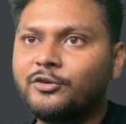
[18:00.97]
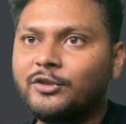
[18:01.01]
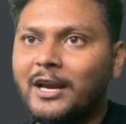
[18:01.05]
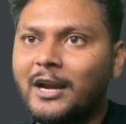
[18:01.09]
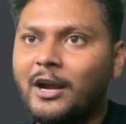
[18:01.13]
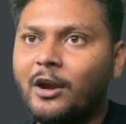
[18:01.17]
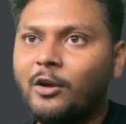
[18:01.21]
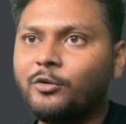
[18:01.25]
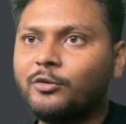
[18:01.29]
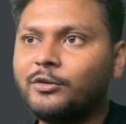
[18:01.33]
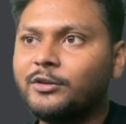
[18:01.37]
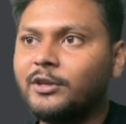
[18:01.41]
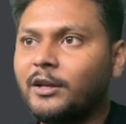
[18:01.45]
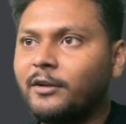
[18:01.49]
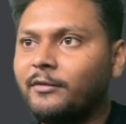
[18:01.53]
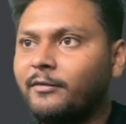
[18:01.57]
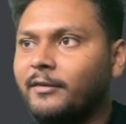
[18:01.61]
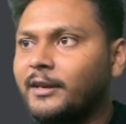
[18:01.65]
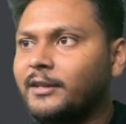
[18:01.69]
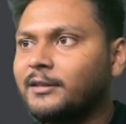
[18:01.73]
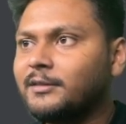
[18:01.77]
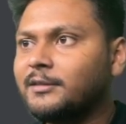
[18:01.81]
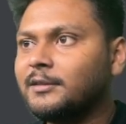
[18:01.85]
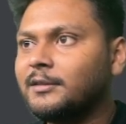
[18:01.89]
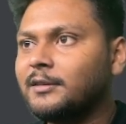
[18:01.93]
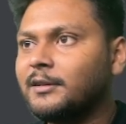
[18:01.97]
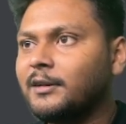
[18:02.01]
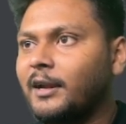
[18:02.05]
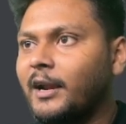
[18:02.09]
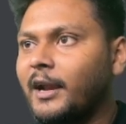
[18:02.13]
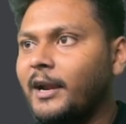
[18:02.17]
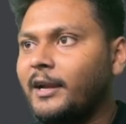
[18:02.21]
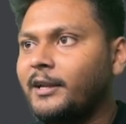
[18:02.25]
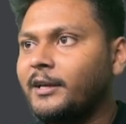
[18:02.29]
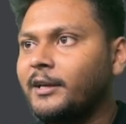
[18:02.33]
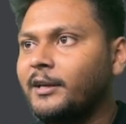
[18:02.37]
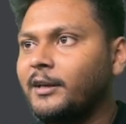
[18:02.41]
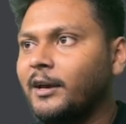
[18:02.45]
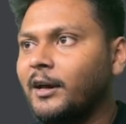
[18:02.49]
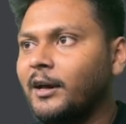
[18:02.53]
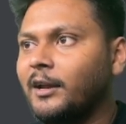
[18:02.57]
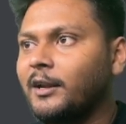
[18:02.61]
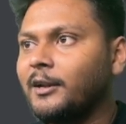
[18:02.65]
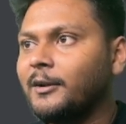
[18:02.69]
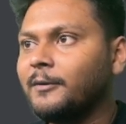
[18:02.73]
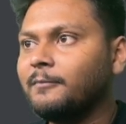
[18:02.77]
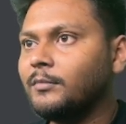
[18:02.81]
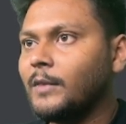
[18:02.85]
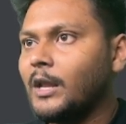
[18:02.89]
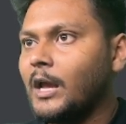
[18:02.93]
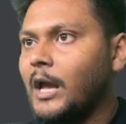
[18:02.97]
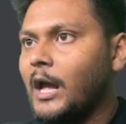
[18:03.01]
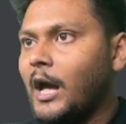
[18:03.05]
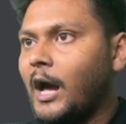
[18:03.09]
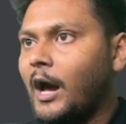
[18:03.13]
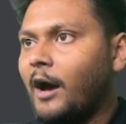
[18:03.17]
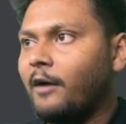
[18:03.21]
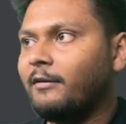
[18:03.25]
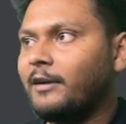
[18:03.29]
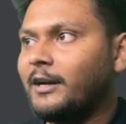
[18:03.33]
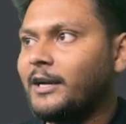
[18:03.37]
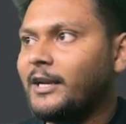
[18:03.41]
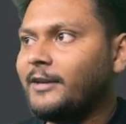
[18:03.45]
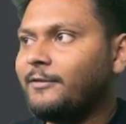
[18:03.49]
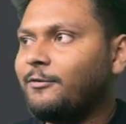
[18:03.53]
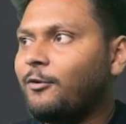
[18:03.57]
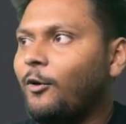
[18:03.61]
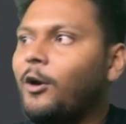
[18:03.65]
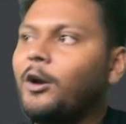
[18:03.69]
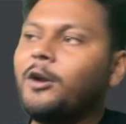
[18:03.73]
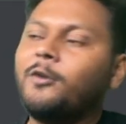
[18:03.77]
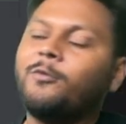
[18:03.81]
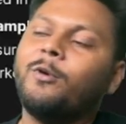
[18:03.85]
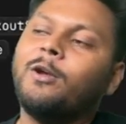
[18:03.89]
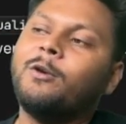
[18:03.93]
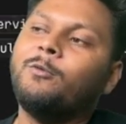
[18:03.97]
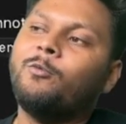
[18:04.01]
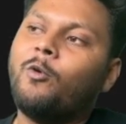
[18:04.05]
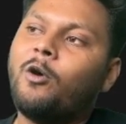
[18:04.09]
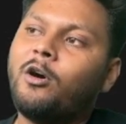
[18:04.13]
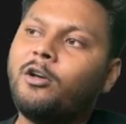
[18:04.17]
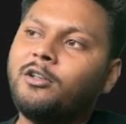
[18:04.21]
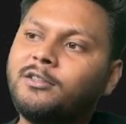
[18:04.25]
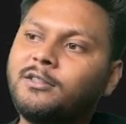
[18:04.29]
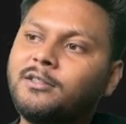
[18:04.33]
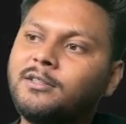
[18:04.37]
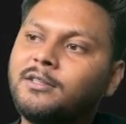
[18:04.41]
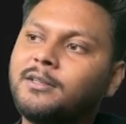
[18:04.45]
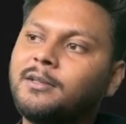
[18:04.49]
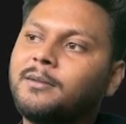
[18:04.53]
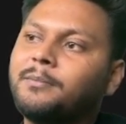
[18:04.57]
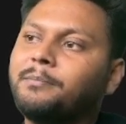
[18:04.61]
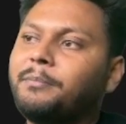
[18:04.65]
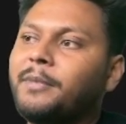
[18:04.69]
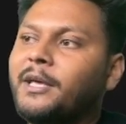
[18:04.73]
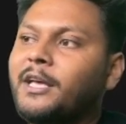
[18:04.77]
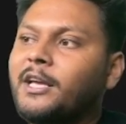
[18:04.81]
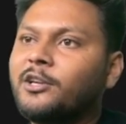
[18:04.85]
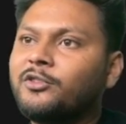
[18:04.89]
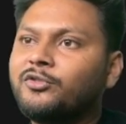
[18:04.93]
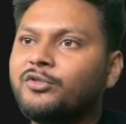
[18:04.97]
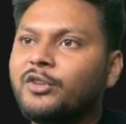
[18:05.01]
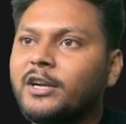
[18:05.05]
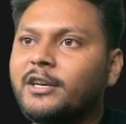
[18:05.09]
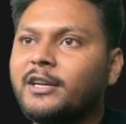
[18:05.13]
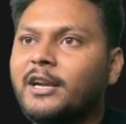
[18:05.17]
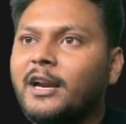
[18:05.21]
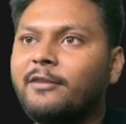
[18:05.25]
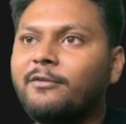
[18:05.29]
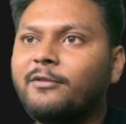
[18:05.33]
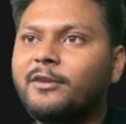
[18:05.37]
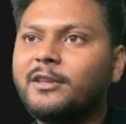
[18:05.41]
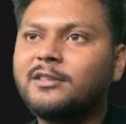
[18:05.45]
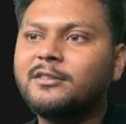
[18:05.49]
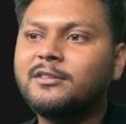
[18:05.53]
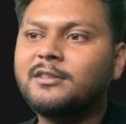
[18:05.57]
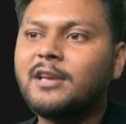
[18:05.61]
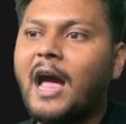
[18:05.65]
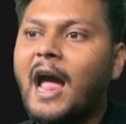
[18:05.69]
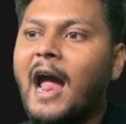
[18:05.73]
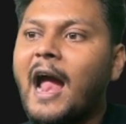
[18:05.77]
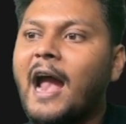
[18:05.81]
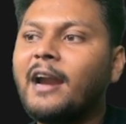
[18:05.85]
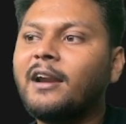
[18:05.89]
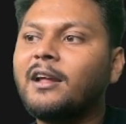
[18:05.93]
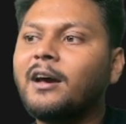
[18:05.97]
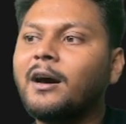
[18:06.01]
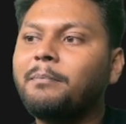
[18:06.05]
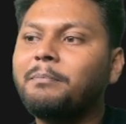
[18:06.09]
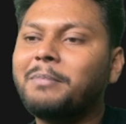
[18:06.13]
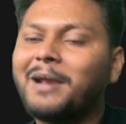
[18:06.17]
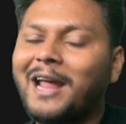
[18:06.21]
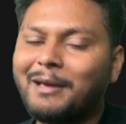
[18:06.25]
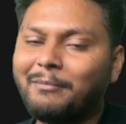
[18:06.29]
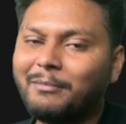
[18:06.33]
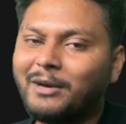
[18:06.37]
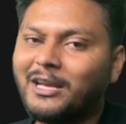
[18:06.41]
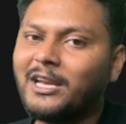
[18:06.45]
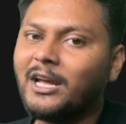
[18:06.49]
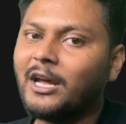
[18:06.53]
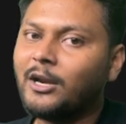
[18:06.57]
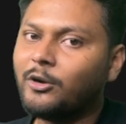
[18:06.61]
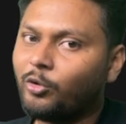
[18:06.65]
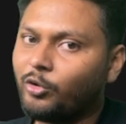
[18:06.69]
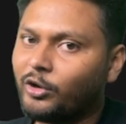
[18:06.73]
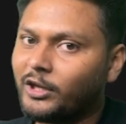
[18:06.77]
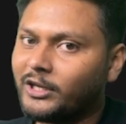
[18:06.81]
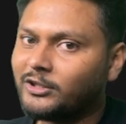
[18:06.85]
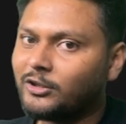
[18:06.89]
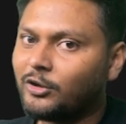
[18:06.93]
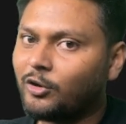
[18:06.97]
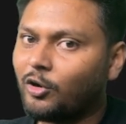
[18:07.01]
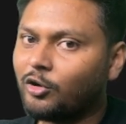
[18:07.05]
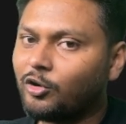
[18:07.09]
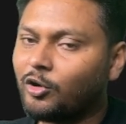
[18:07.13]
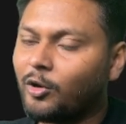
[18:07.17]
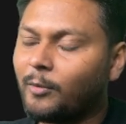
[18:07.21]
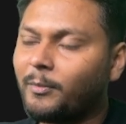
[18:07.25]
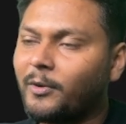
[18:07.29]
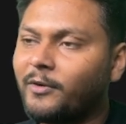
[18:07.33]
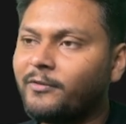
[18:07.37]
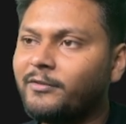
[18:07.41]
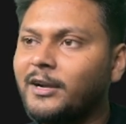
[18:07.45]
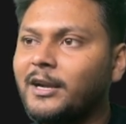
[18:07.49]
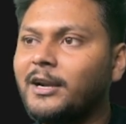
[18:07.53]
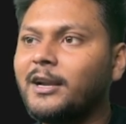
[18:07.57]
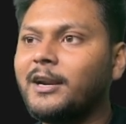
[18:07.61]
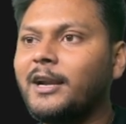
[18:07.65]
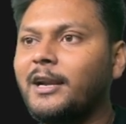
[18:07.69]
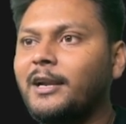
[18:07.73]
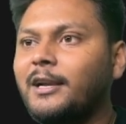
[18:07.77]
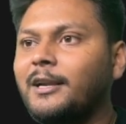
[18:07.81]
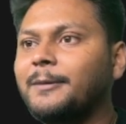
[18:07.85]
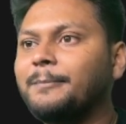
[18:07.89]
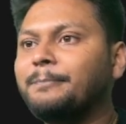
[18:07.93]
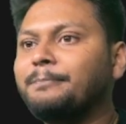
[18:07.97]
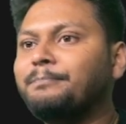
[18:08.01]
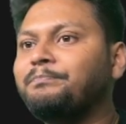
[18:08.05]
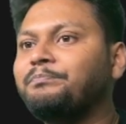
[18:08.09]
checkout service right here. Our default one was being injected, which had a primary annotation on top of it, right?